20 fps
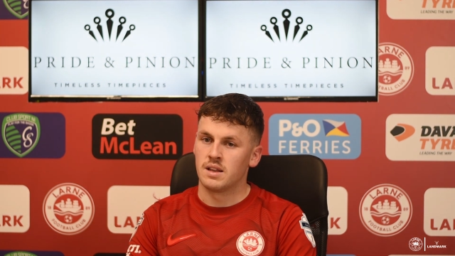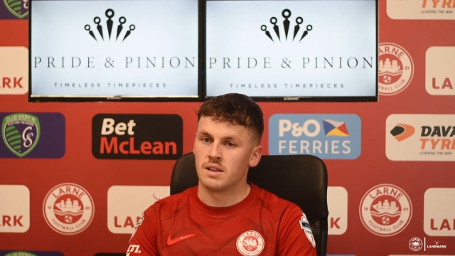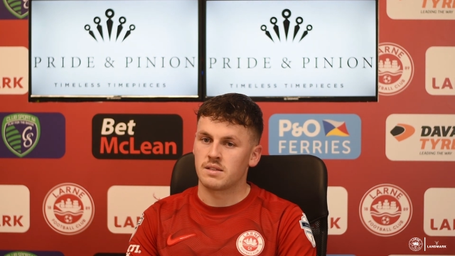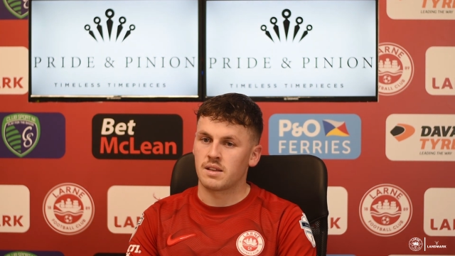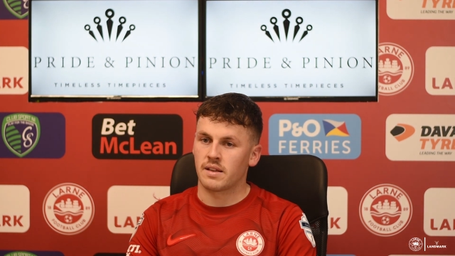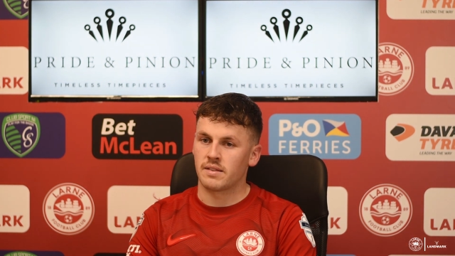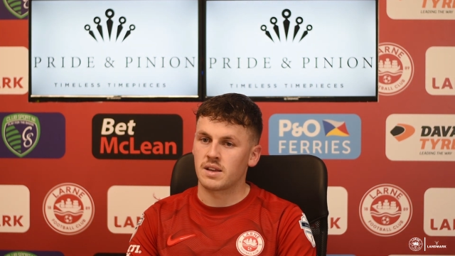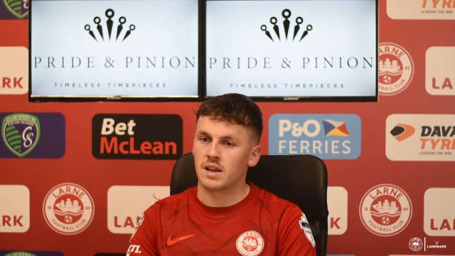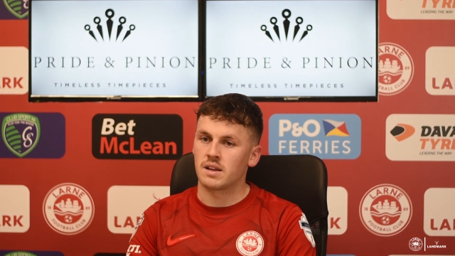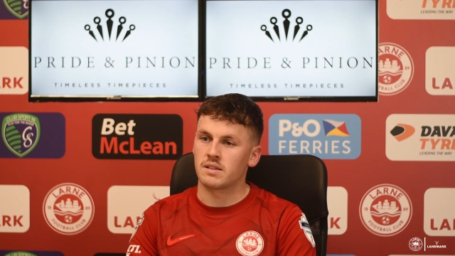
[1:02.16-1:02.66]

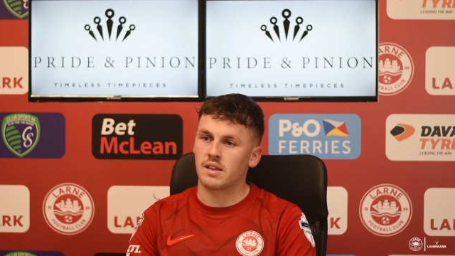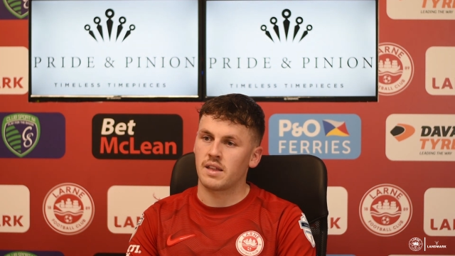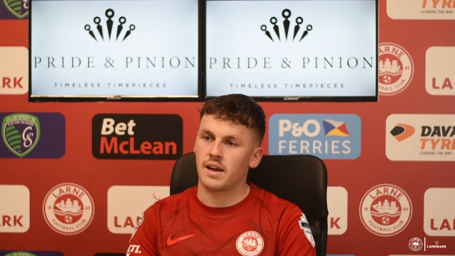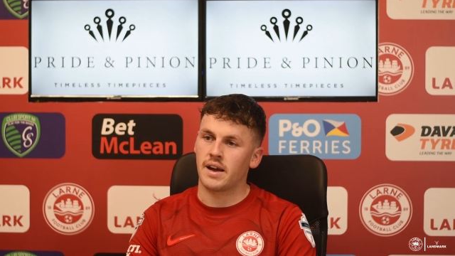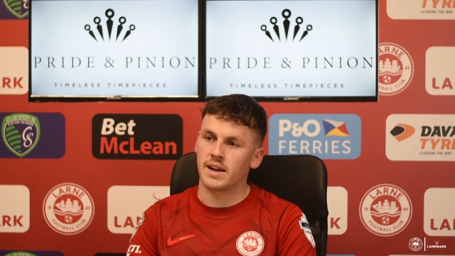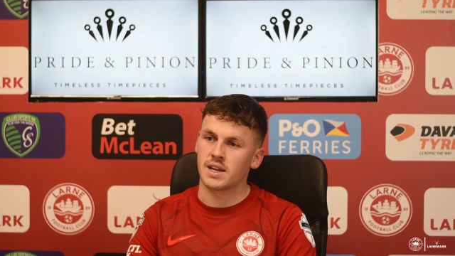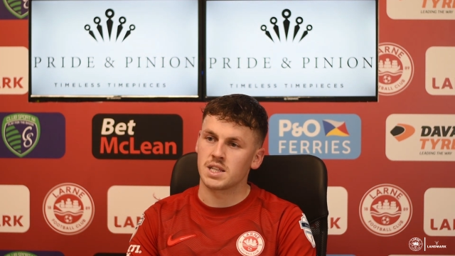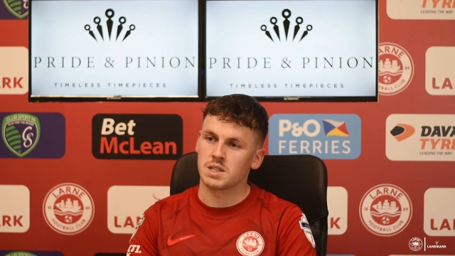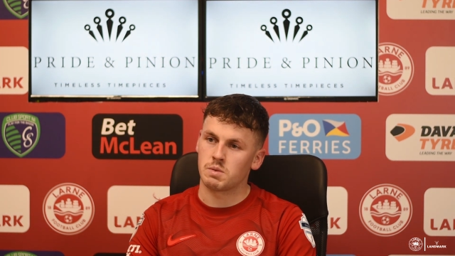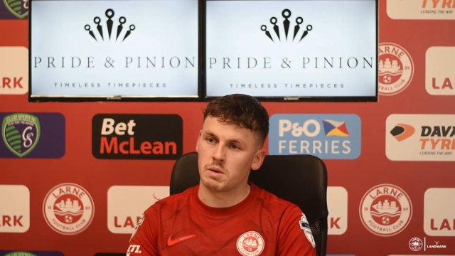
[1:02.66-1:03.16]
didn't get to the
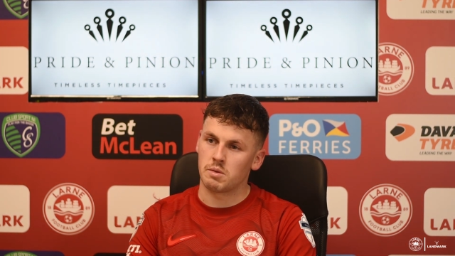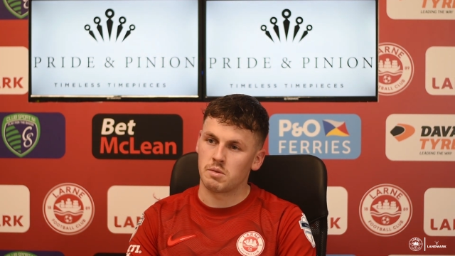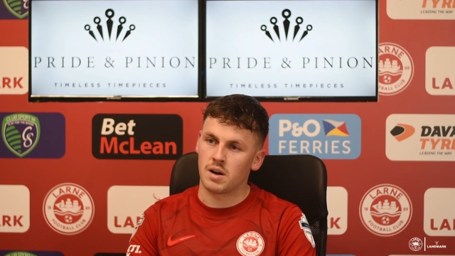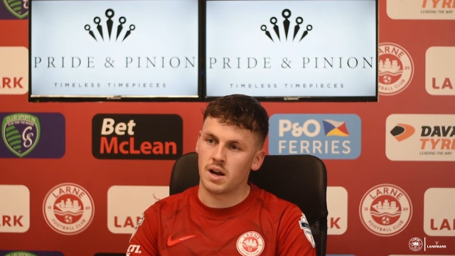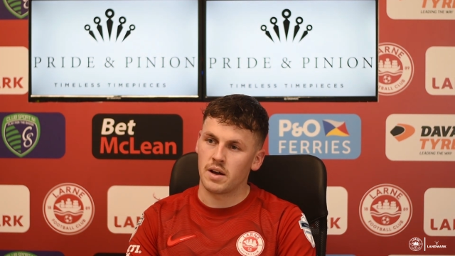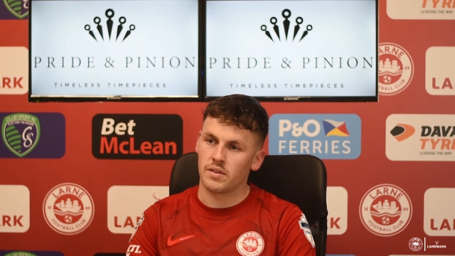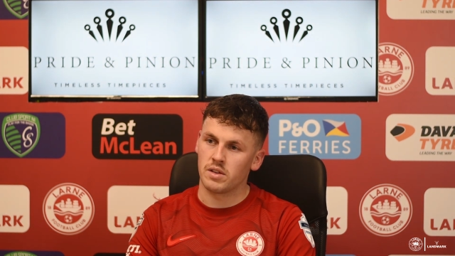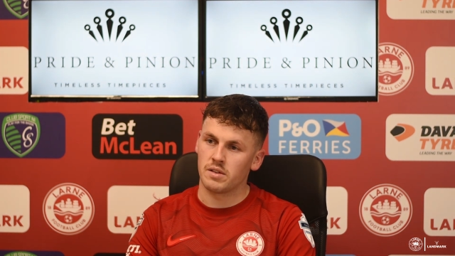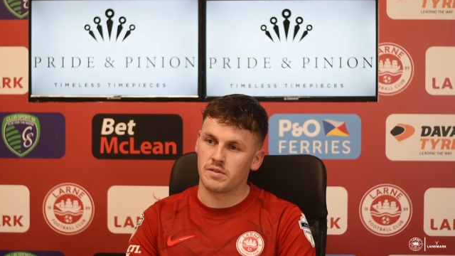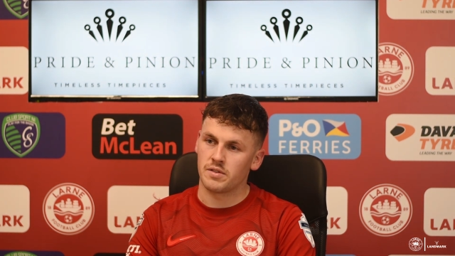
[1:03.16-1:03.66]
heights we were
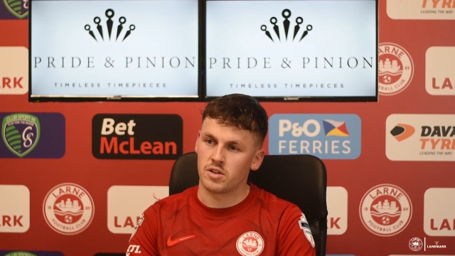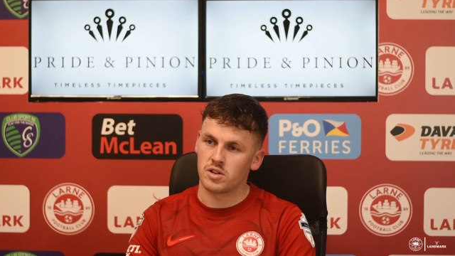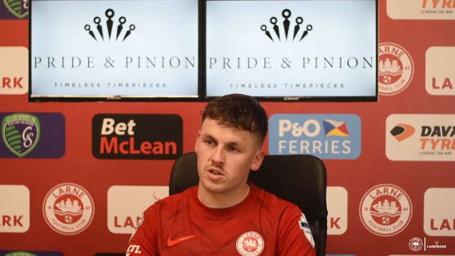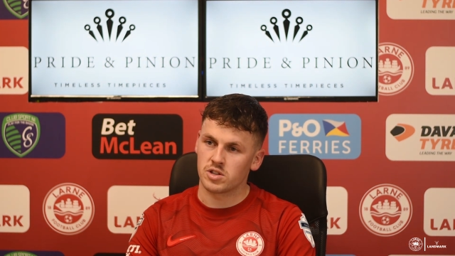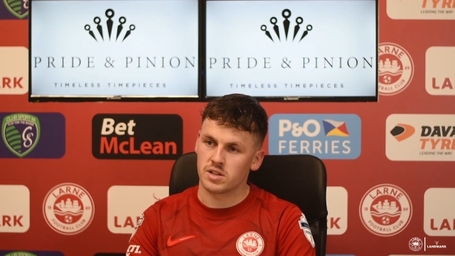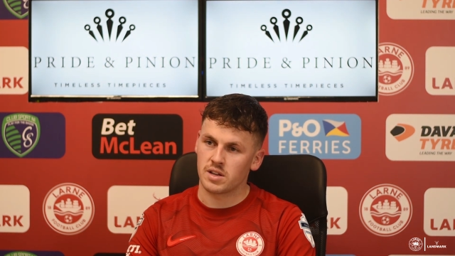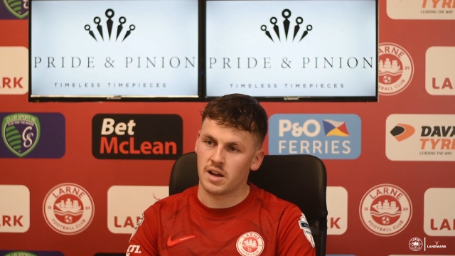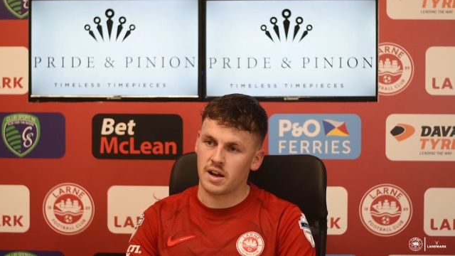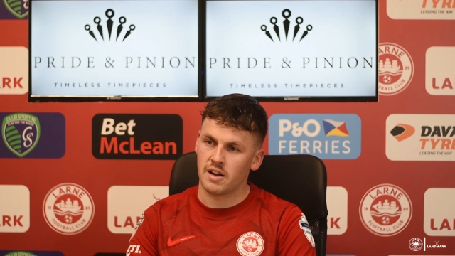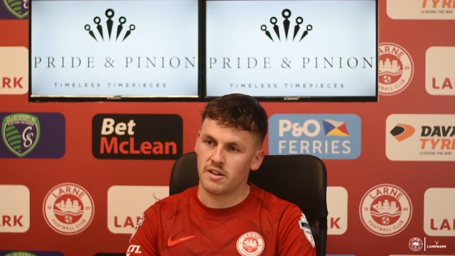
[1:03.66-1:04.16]
at in the
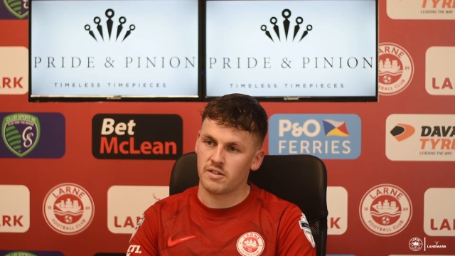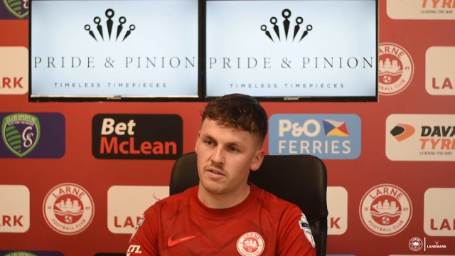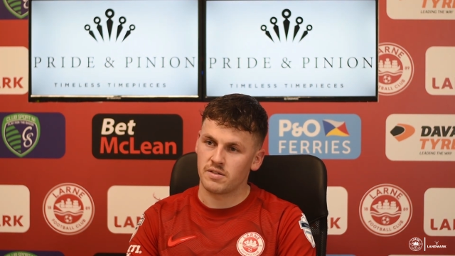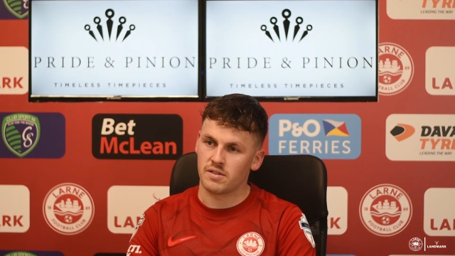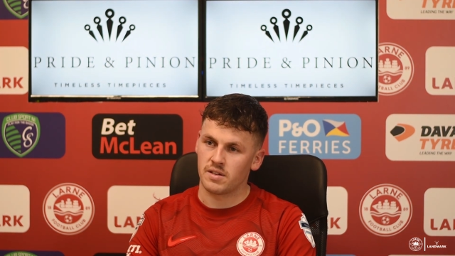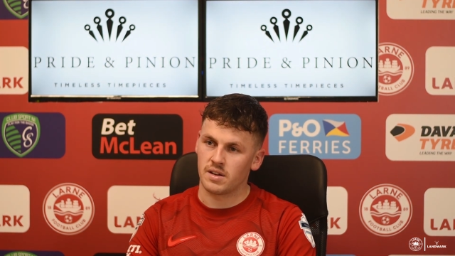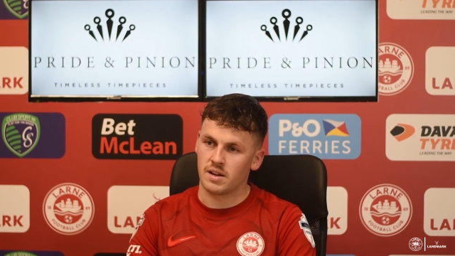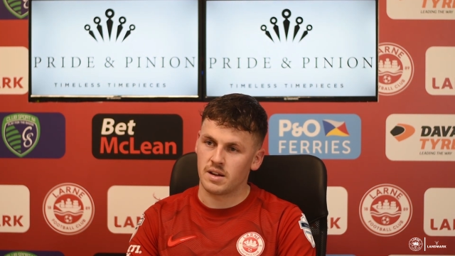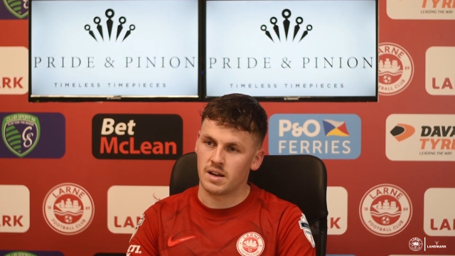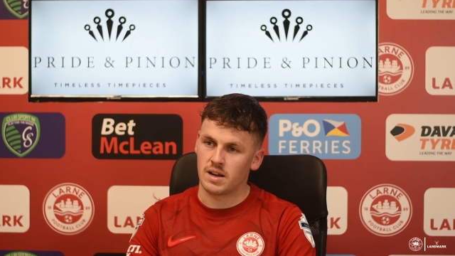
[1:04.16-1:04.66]
first half,
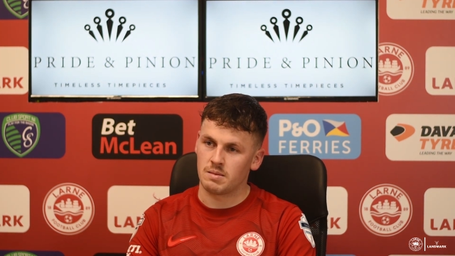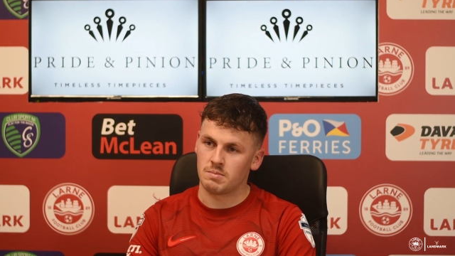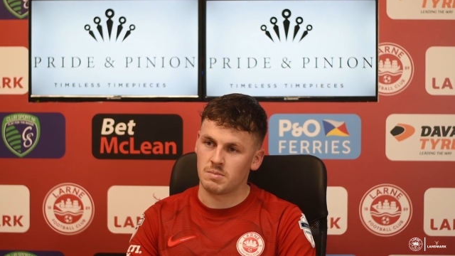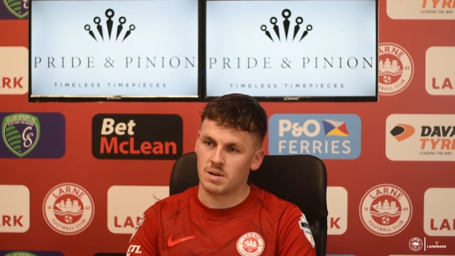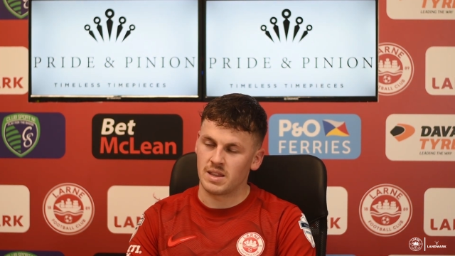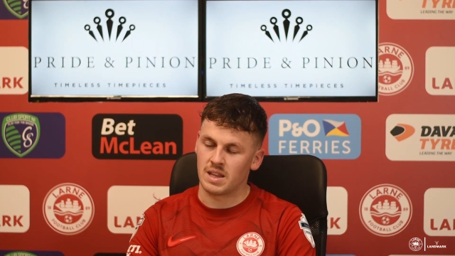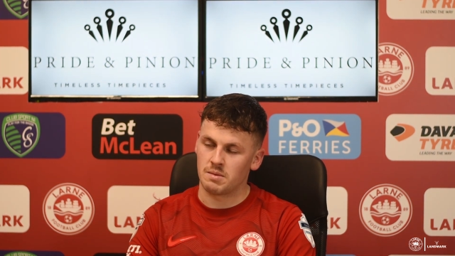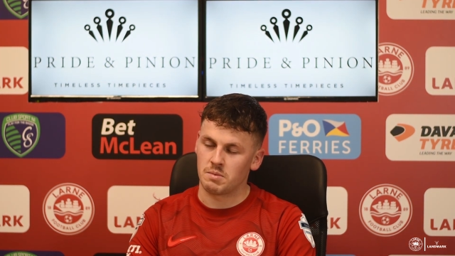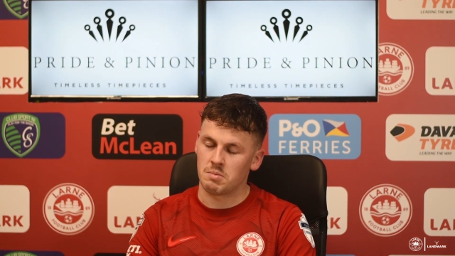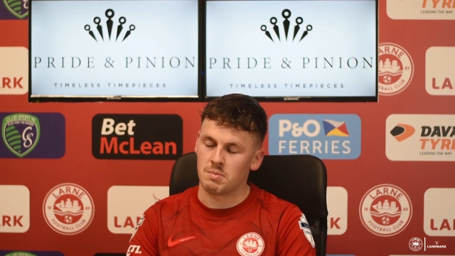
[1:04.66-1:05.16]

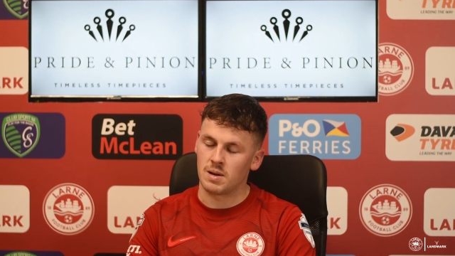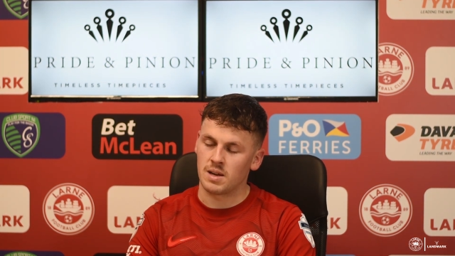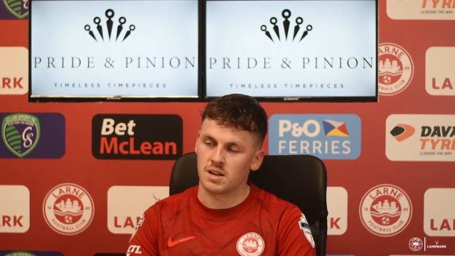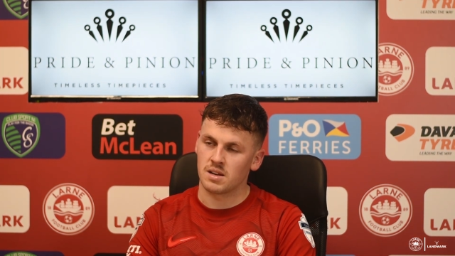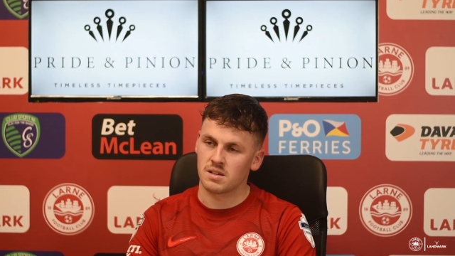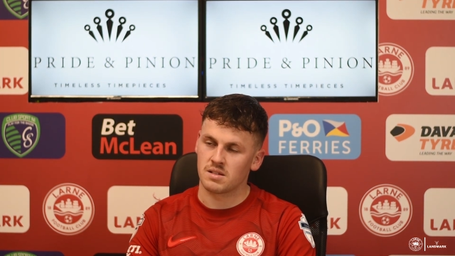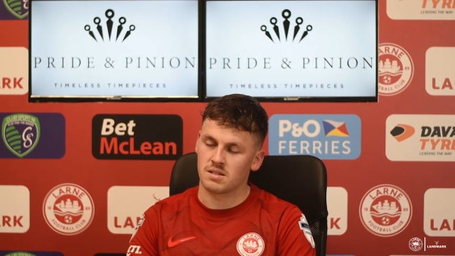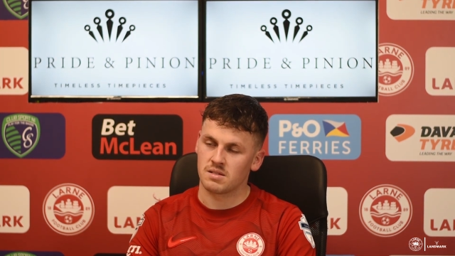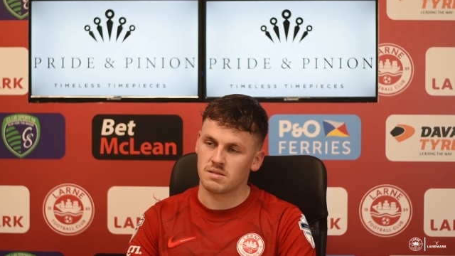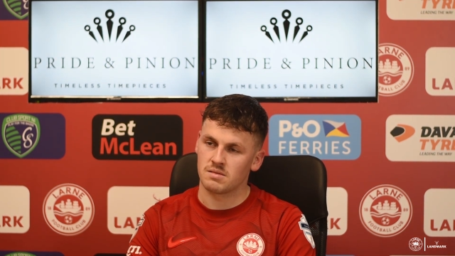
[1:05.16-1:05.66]
and then we made
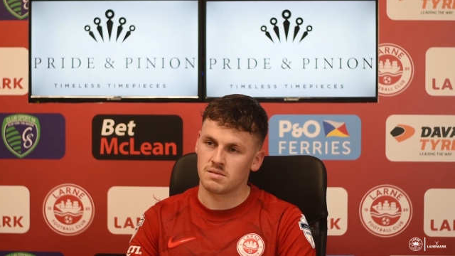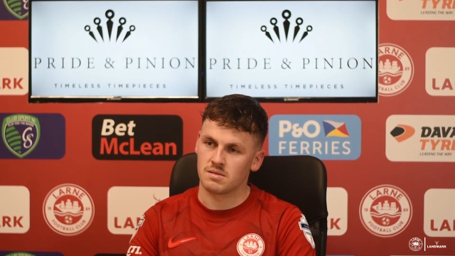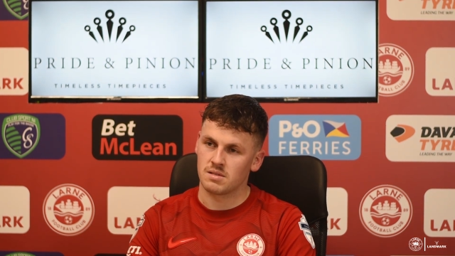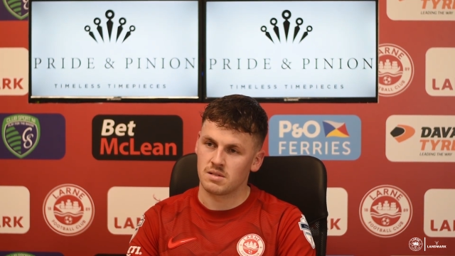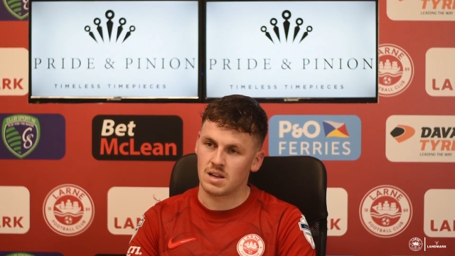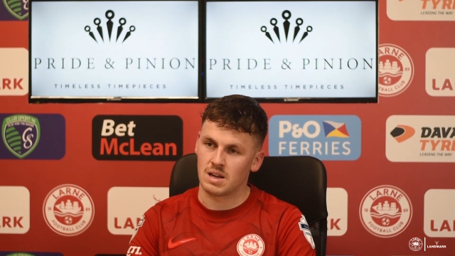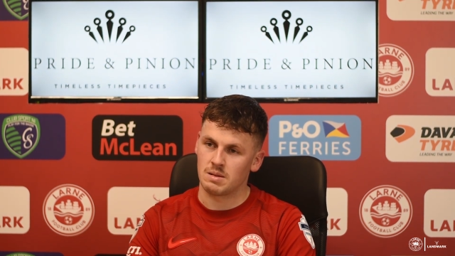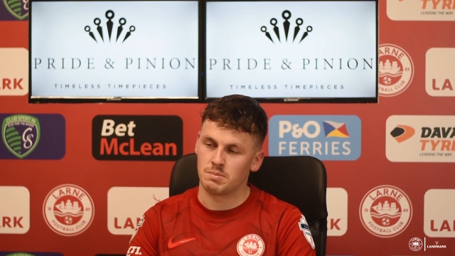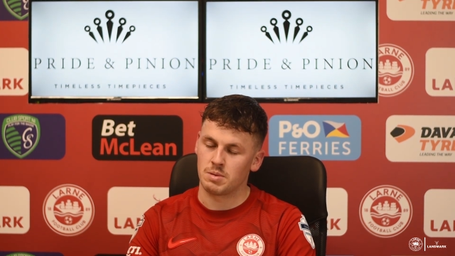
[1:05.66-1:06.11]
it a